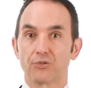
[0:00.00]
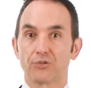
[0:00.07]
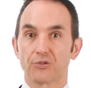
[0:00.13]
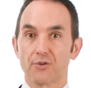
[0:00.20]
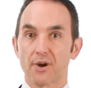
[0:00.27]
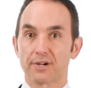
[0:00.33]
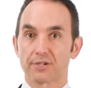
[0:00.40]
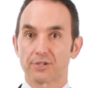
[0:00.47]

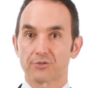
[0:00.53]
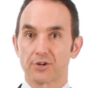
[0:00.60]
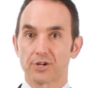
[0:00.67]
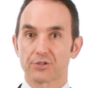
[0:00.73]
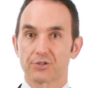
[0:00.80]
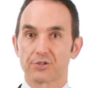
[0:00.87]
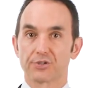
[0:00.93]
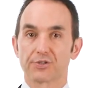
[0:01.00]
surrounding
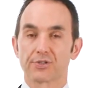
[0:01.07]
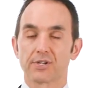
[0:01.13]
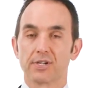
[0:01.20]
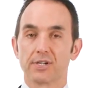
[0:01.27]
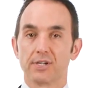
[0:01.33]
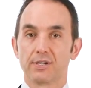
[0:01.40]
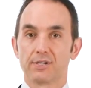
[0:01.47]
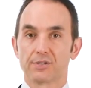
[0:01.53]
structures
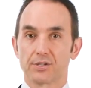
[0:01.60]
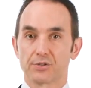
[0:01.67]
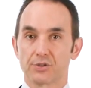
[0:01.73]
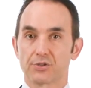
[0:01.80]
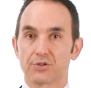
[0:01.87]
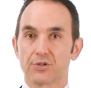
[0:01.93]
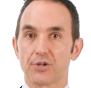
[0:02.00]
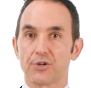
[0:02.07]
such
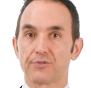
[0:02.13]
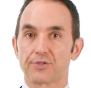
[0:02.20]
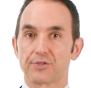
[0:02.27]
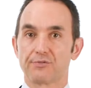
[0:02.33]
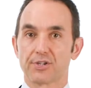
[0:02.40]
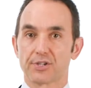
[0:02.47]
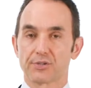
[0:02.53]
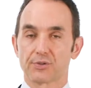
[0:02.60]
as nerves
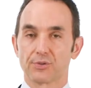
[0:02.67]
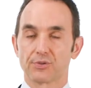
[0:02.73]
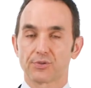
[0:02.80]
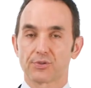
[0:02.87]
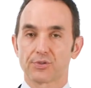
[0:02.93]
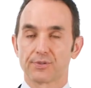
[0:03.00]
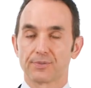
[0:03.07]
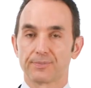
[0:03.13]
and
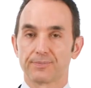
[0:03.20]
vessels.